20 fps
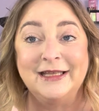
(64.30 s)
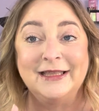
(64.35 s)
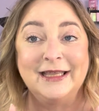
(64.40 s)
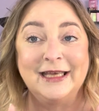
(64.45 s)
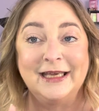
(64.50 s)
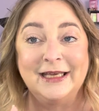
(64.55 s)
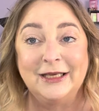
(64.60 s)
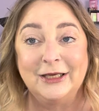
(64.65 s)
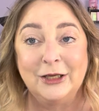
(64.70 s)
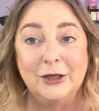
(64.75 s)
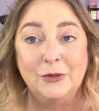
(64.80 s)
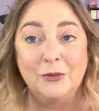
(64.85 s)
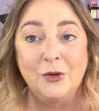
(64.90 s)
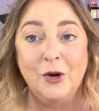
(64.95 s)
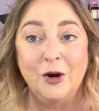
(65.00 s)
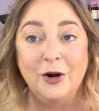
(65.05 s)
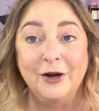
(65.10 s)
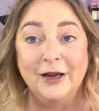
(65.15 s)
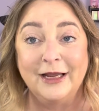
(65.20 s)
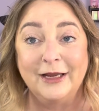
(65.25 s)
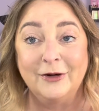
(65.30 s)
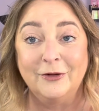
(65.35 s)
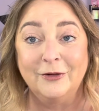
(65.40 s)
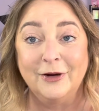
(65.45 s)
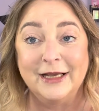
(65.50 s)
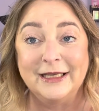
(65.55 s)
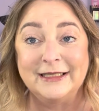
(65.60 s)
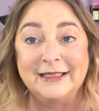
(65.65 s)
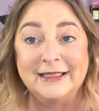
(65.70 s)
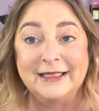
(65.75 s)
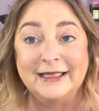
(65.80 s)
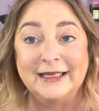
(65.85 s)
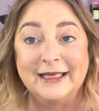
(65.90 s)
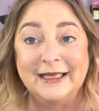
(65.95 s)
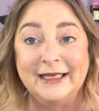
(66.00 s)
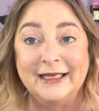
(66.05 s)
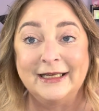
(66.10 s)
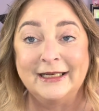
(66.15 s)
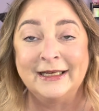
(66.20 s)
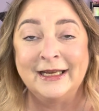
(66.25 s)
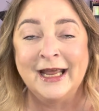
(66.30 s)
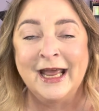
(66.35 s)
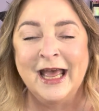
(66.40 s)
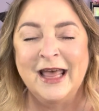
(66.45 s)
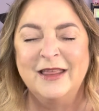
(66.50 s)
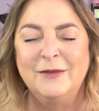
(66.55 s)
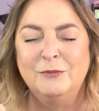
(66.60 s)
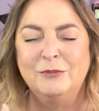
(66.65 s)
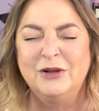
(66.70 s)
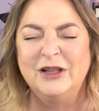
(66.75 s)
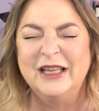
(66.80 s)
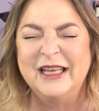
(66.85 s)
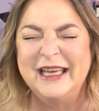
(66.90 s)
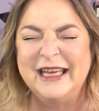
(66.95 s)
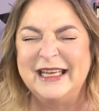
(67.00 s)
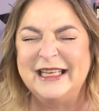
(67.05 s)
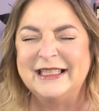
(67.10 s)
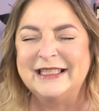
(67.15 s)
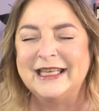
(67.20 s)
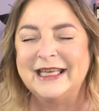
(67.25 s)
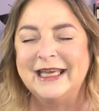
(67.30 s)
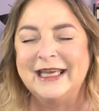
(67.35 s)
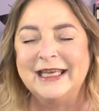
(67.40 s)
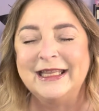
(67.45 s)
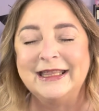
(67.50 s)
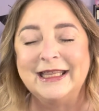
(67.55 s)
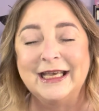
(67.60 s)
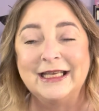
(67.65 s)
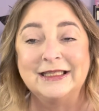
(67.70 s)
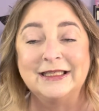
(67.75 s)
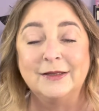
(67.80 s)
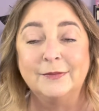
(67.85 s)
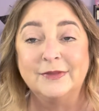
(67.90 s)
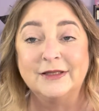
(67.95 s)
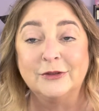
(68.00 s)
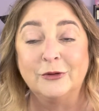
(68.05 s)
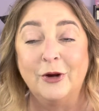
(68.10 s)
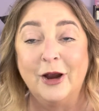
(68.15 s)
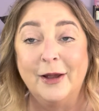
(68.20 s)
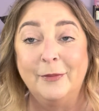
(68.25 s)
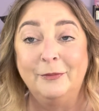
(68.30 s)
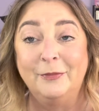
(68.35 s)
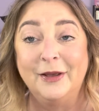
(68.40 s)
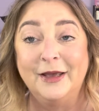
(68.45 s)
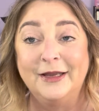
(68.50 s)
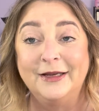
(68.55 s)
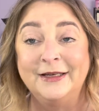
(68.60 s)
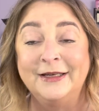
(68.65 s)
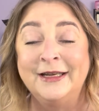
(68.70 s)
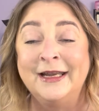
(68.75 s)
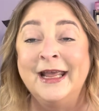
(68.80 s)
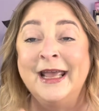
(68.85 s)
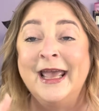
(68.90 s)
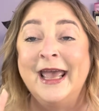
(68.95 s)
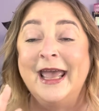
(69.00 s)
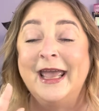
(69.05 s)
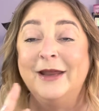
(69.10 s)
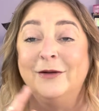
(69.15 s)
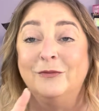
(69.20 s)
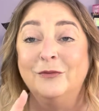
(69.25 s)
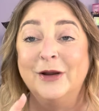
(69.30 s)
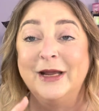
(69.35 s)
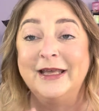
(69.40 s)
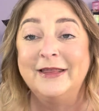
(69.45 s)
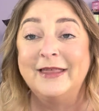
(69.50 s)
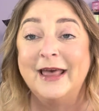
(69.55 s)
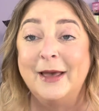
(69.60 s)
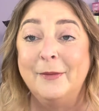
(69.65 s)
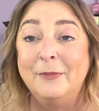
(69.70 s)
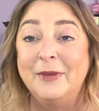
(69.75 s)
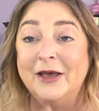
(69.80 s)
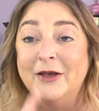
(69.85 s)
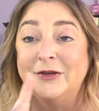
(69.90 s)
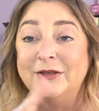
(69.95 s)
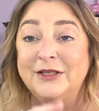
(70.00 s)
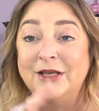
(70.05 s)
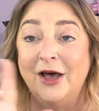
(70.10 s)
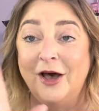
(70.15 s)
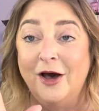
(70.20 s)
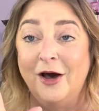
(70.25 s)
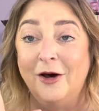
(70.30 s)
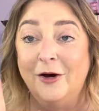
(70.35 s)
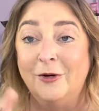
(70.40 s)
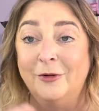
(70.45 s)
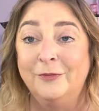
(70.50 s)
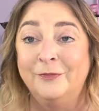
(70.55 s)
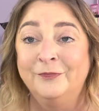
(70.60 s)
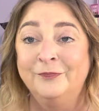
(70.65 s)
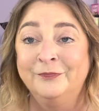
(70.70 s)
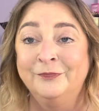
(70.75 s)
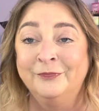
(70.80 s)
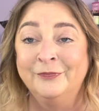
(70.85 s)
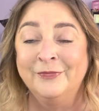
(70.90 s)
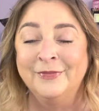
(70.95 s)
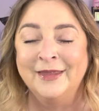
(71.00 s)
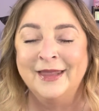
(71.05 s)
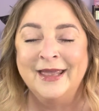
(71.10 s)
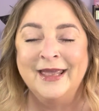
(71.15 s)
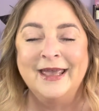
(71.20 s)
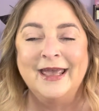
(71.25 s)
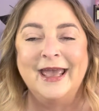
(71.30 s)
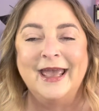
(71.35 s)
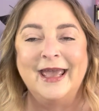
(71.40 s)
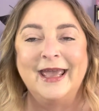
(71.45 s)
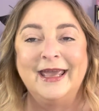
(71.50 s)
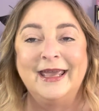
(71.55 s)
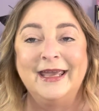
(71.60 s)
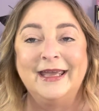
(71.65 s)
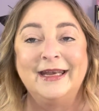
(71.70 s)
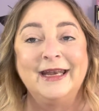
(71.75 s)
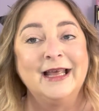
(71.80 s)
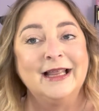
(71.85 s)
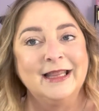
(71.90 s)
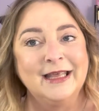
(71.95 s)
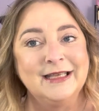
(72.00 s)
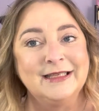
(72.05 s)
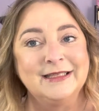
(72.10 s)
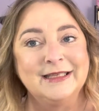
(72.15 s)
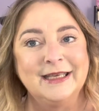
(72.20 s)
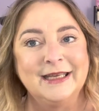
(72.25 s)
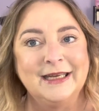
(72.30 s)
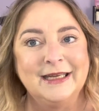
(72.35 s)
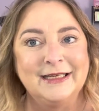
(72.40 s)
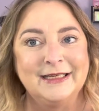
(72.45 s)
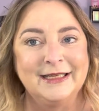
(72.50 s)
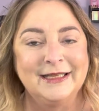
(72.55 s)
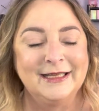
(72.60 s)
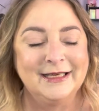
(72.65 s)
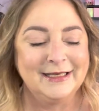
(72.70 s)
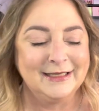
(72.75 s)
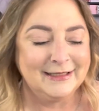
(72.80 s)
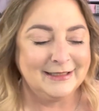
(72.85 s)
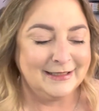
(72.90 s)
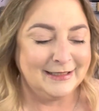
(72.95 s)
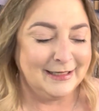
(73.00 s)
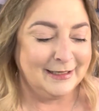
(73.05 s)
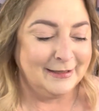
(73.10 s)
that you are interested in, please hit that subscribe button and ring that bell to all. And let's get into this.